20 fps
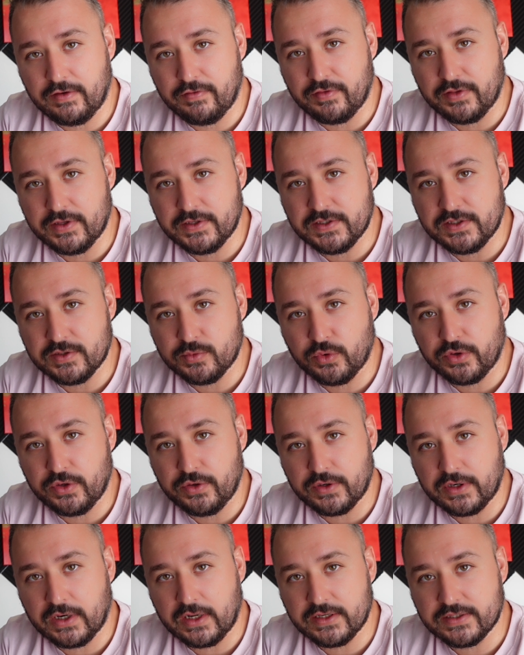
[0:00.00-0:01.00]
if this is what
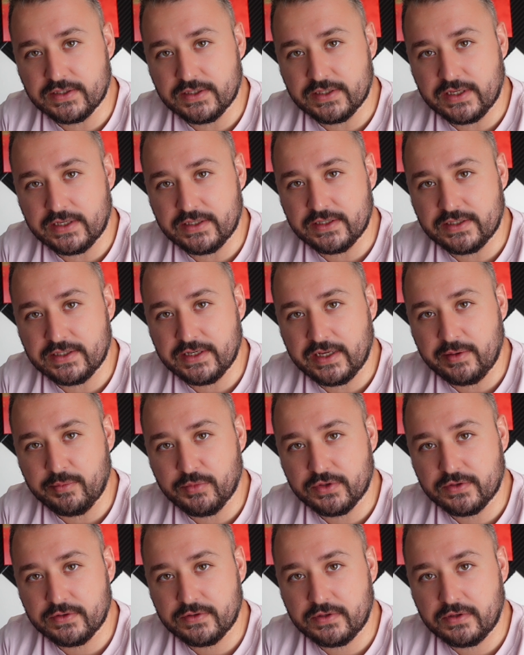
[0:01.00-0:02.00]
you class as
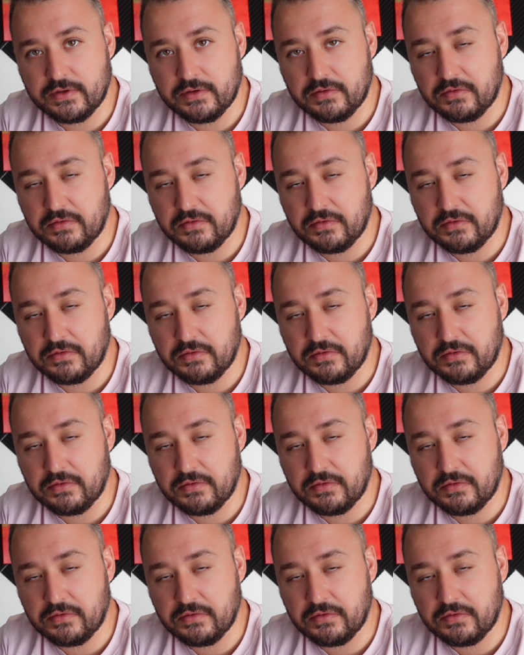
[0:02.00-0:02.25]
entertainment.